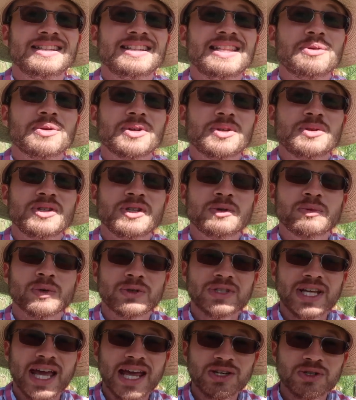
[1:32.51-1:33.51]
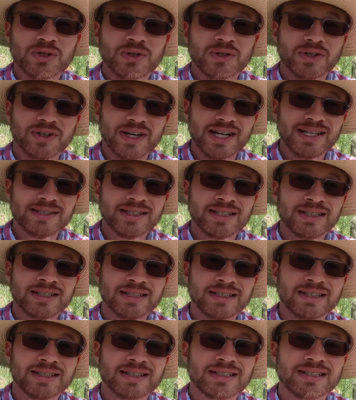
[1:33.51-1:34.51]
They were using rotational
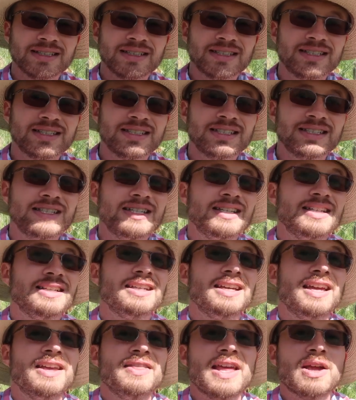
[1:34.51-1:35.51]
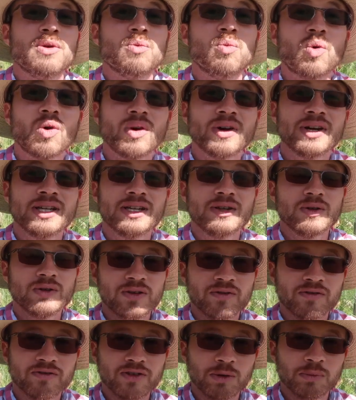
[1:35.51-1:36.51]
grazing and they weren't
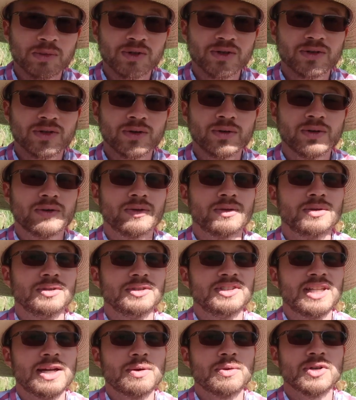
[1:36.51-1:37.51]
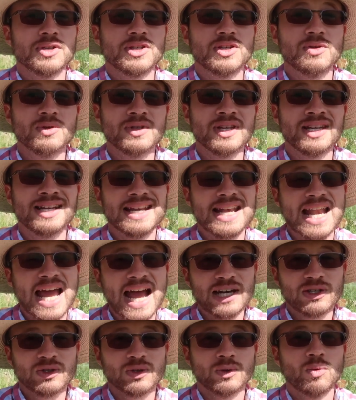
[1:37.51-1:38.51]
using pharmaceuticals. They were using
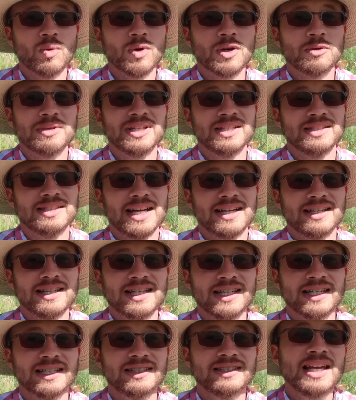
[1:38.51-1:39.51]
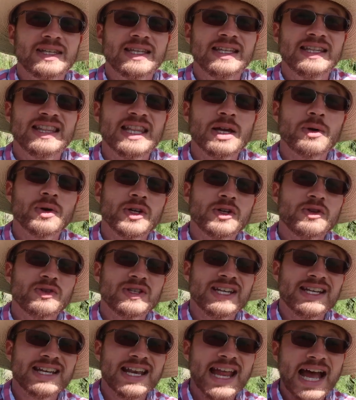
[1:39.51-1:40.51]
natural worming techniques they were
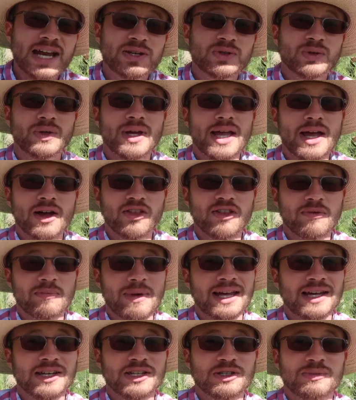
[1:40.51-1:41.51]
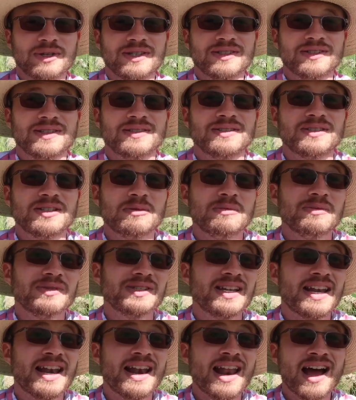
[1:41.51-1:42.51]
using natural health management
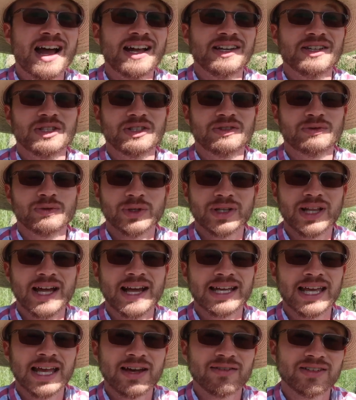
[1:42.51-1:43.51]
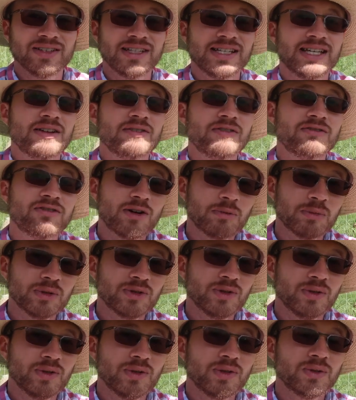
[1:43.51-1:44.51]
systems and not just relying heavily on
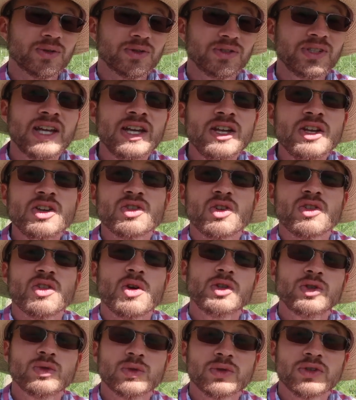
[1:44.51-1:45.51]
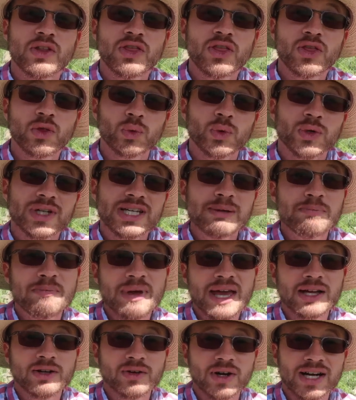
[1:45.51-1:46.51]
pharmaceuticals. So those were the three
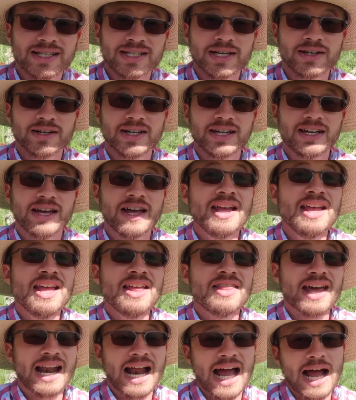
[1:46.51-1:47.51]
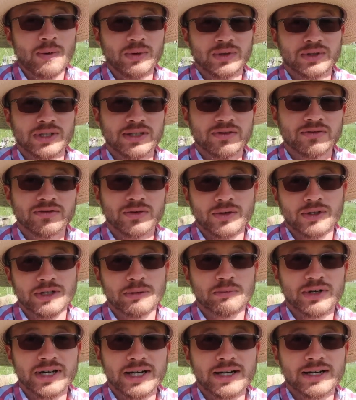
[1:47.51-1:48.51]
big criteria that I was looking for in
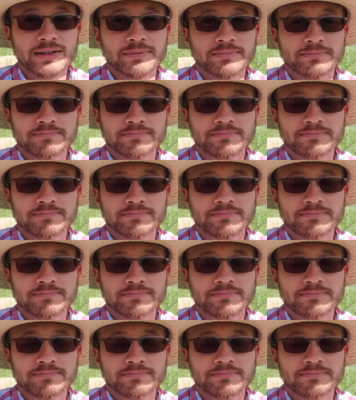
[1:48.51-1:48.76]
a breeder.